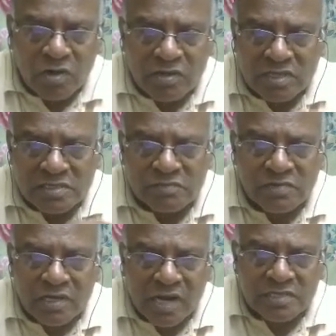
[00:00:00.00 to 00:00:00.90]
what the
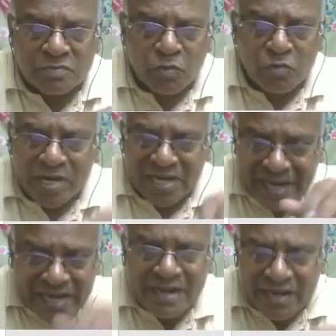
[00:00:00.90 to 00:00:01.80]
civil rights movement
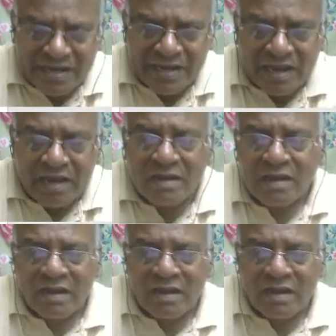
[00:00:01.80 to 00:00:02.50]
in India